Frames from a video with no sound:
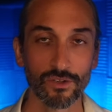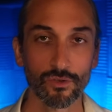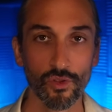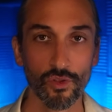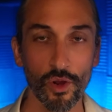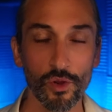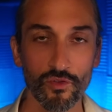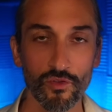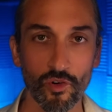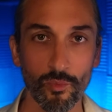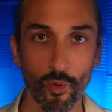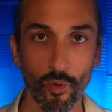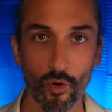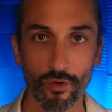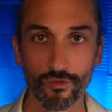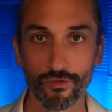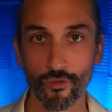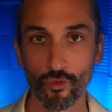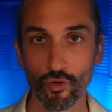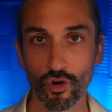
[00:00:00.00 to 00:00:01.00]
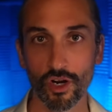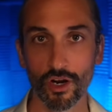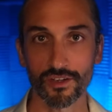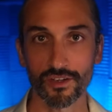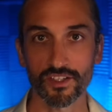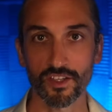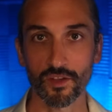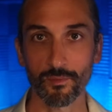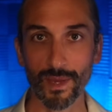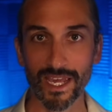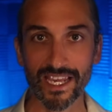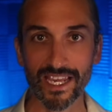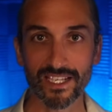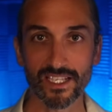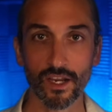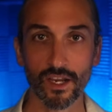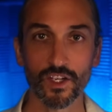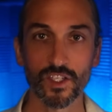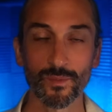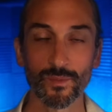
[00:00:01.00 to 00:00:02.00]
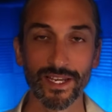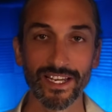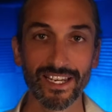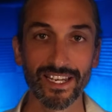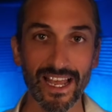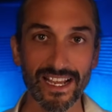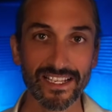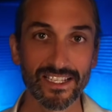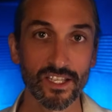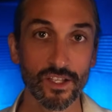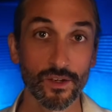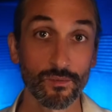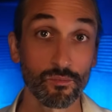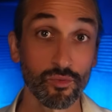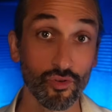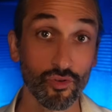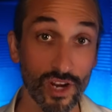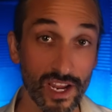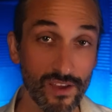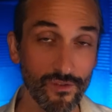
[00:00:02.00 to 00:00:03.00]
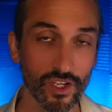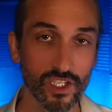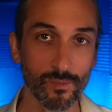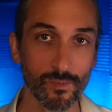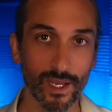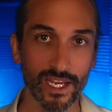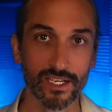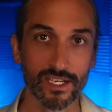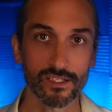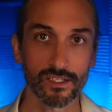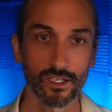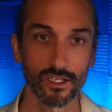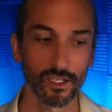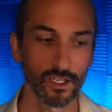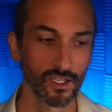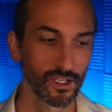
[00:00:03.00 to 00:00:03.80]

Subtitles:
And although the report forecasts that the peak is going to be less than previous peaks,